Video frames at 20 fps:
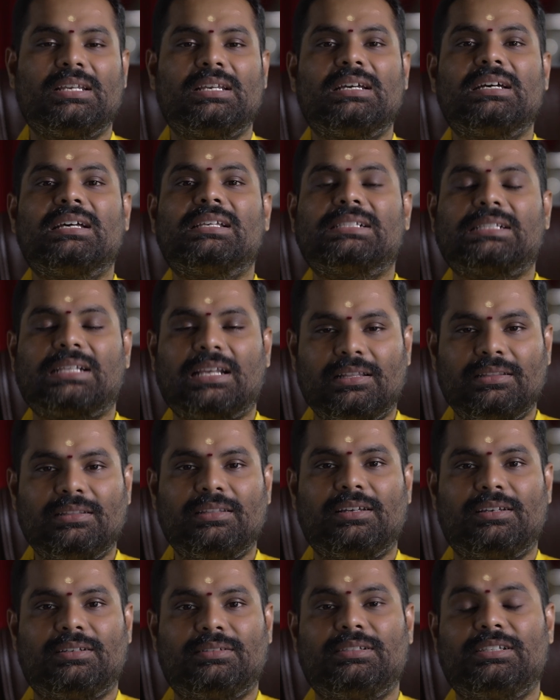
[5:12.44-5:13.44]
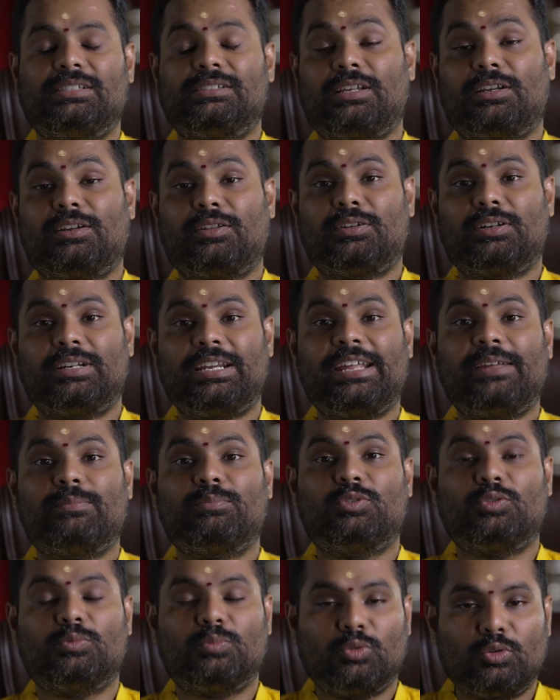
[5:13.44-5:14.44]
Skanda is another name
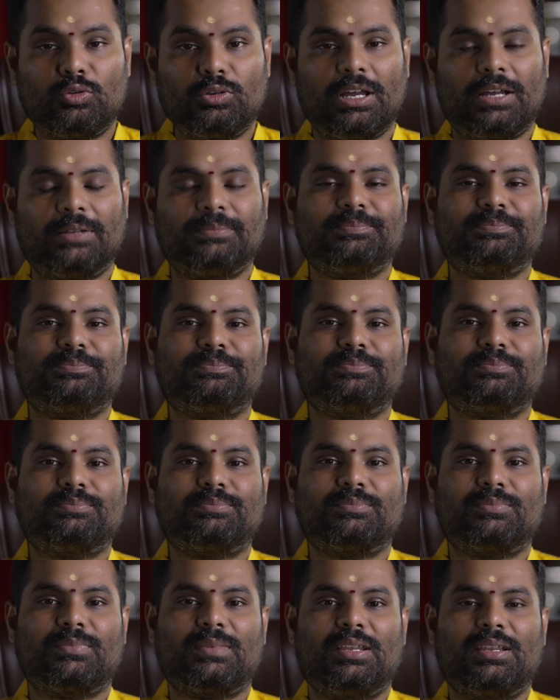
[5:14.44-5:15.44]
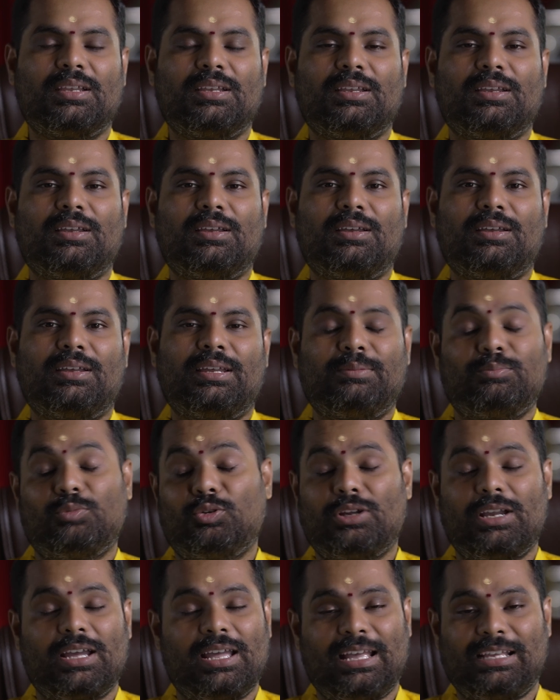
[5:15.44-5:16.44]
to Muruga, and
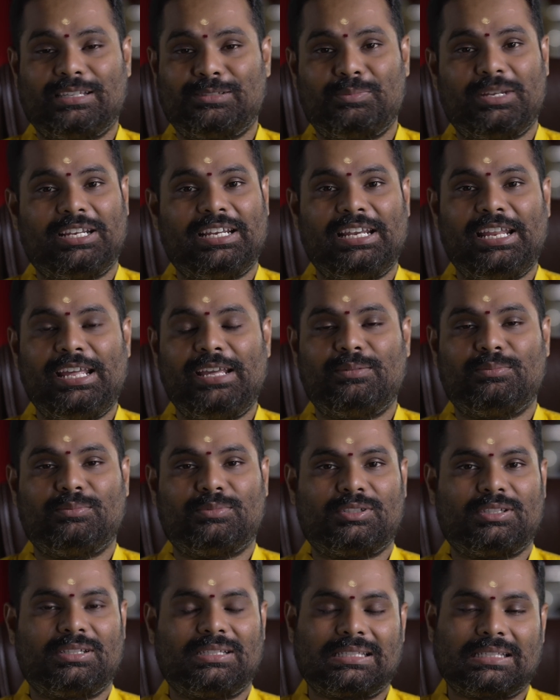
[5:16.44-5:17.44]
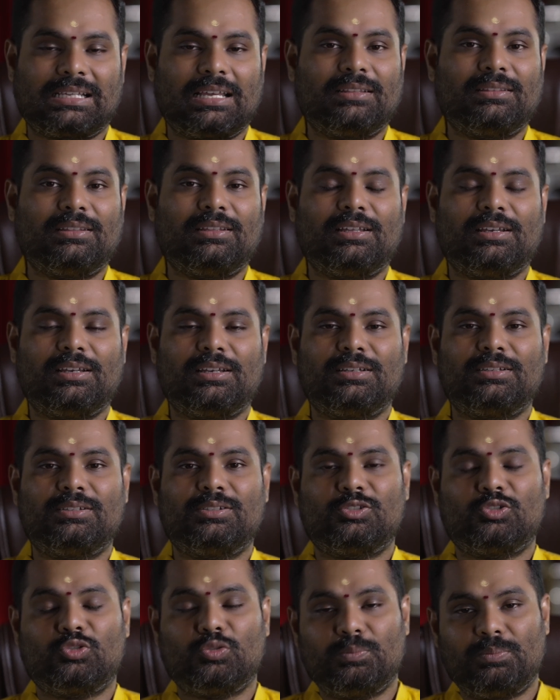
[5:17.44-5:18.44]
Muruga has many names: Skanda,
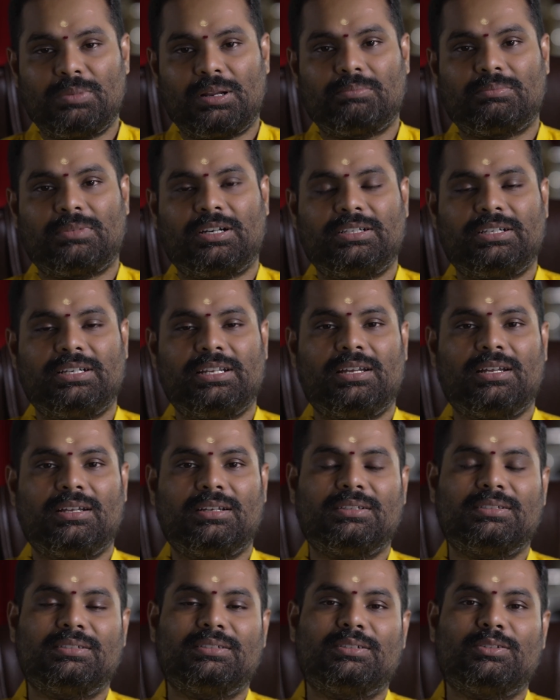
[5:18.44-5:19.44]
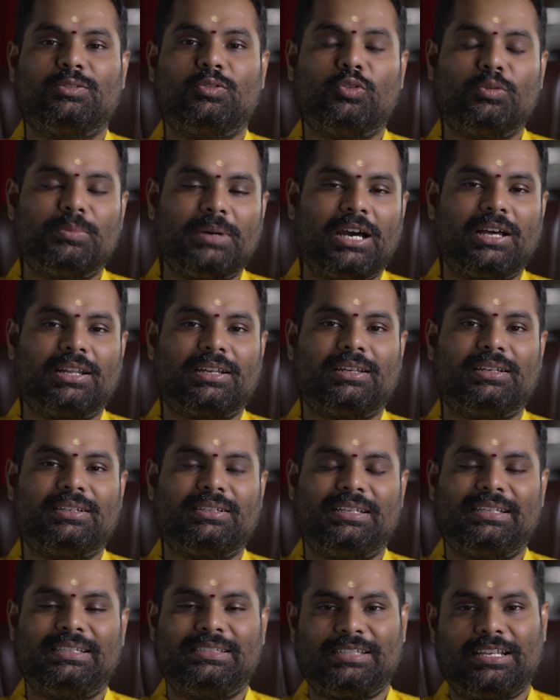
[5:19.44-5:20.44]
Subramanya, Kumara,
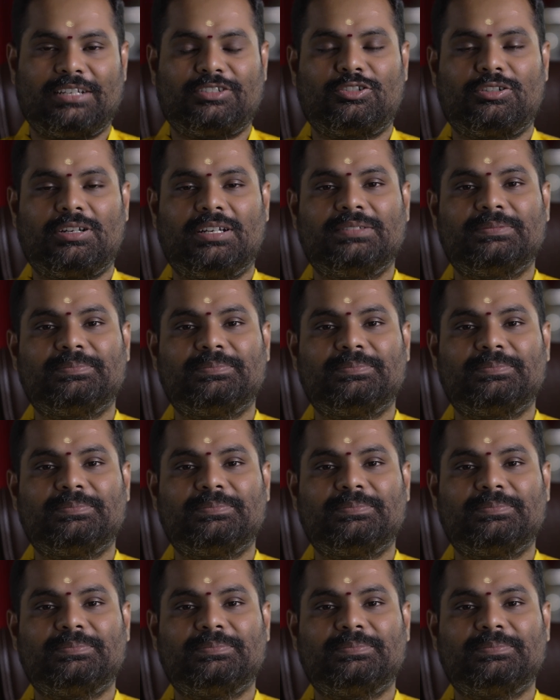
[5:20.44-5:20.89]
etc.